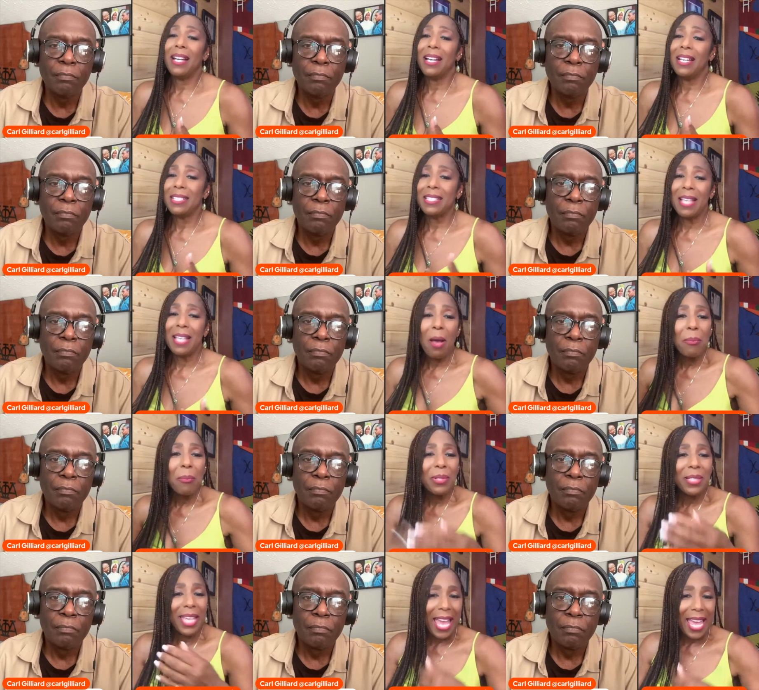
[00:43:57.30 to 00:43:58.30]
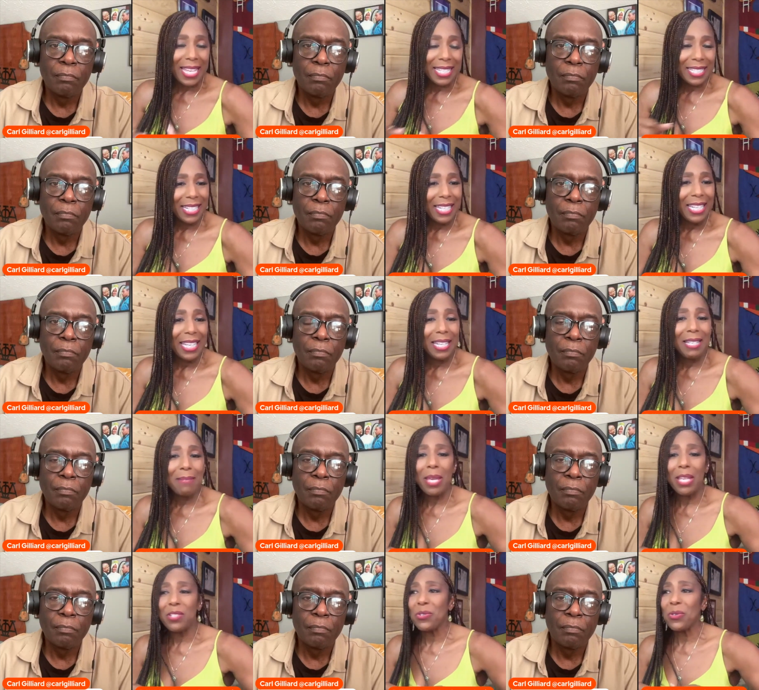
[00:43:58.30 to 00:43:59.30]
Speaker 1: ensemble cast in,
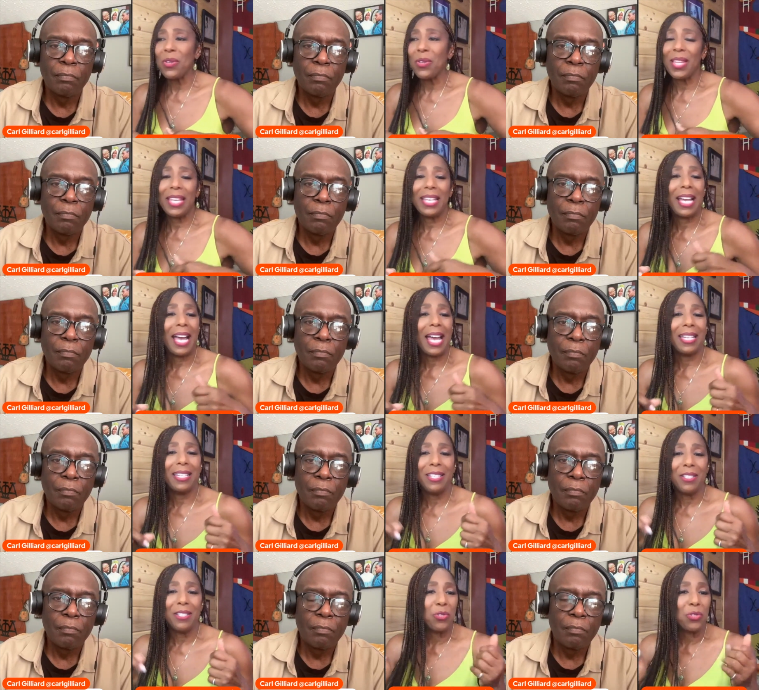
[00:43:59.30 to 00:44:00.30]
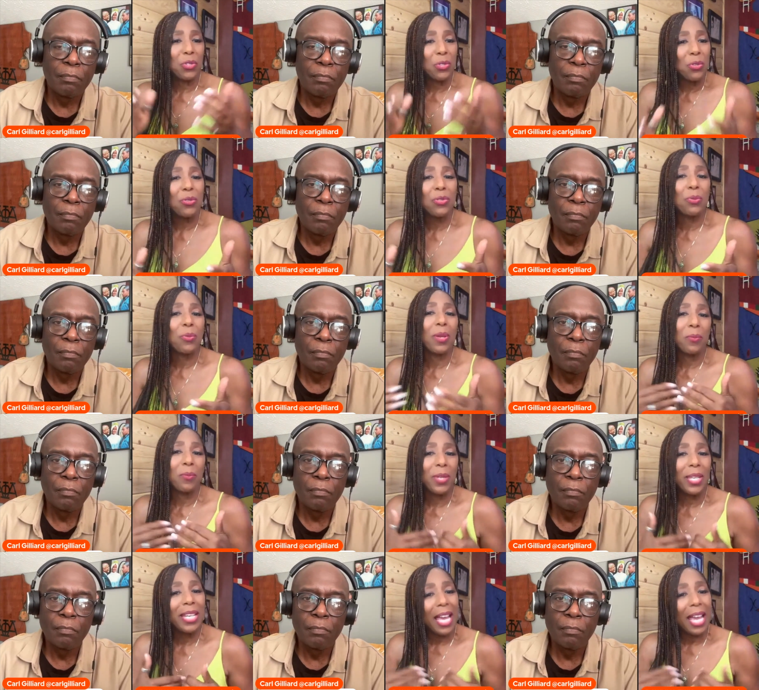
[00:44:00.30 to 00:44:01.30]
make sure they got introduced when
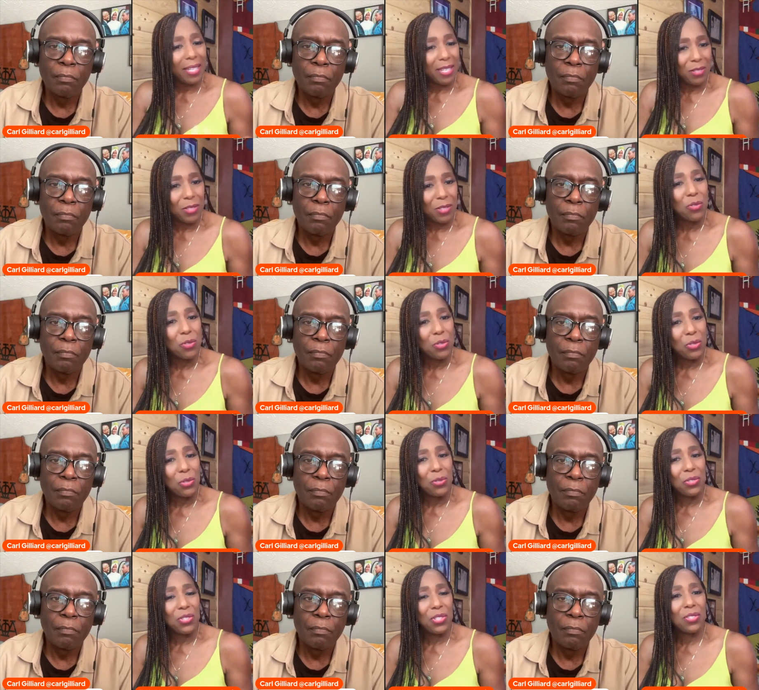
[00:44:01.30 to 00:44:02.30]
we got in, introduced to the